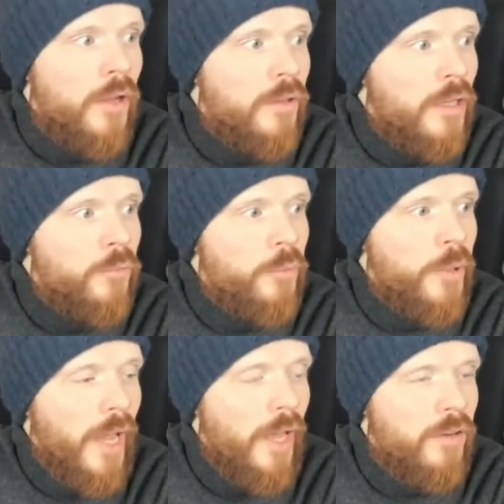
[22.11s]
And then when
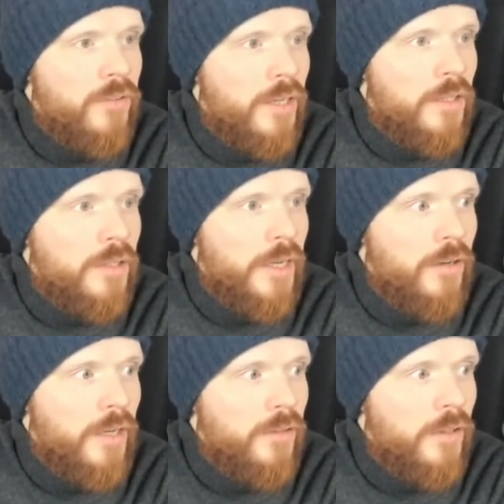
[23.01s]
we add a second layer
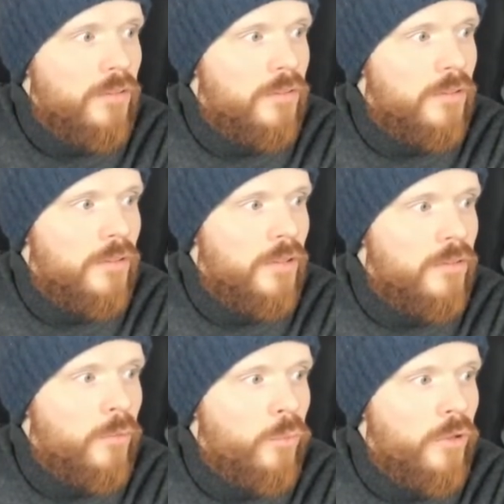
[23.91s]
like this, it's
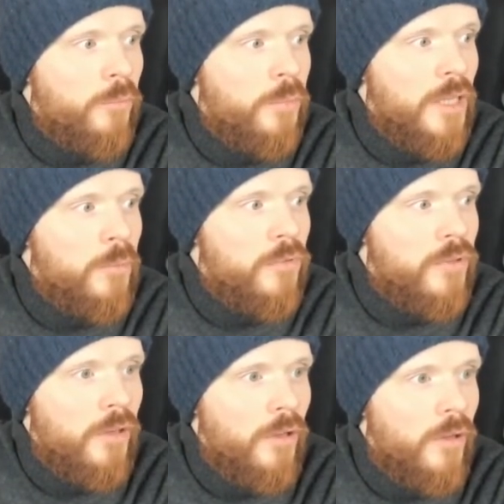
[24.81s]
some wooden beams
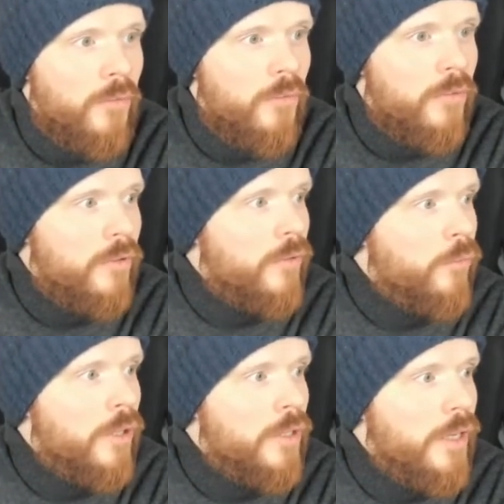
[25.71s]
and a
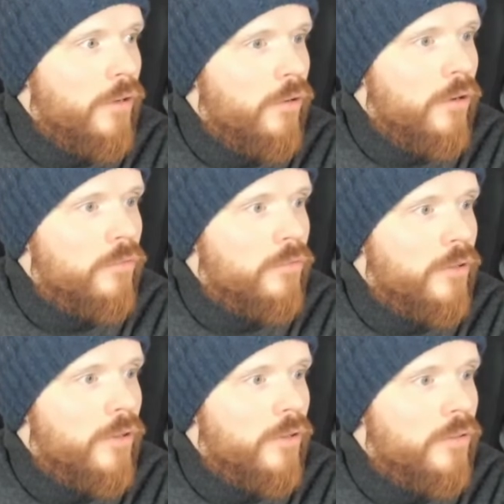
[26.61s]
one layer of
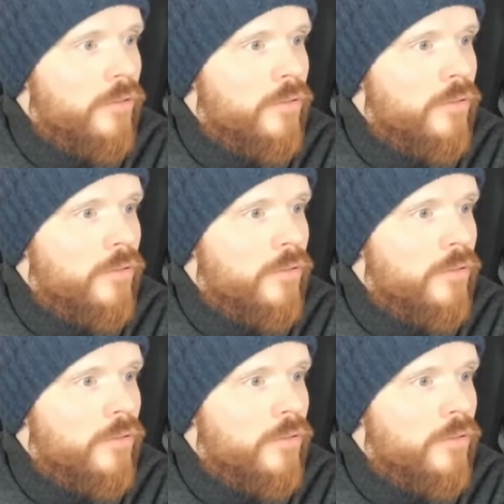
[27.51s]
uh,